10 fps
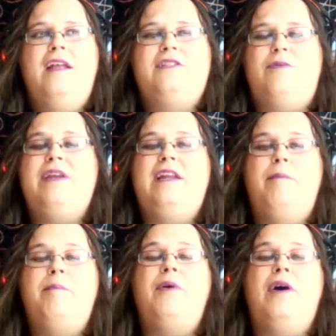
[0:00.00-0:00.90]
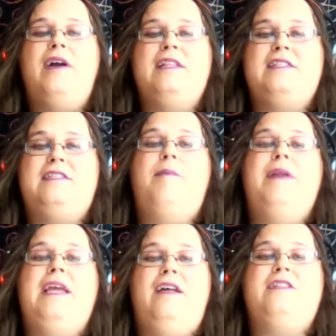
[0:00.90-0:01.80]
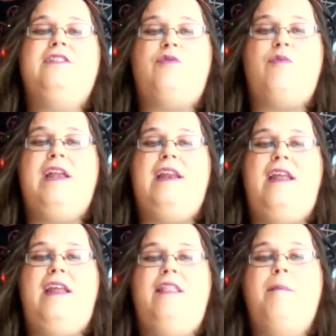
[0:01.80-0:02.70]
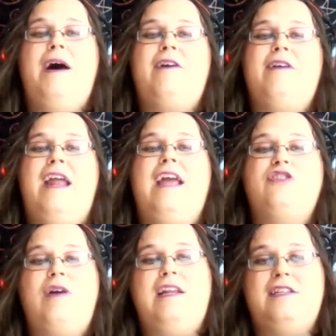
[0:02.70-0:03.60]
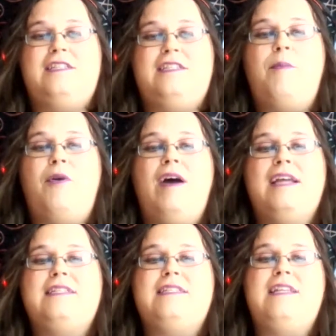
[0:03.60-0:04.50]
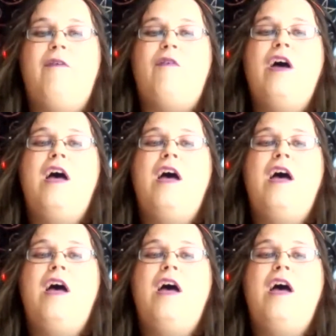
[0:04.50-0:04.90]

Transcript: to read a book that somebody else has written in the modern day trying to summarize stuff.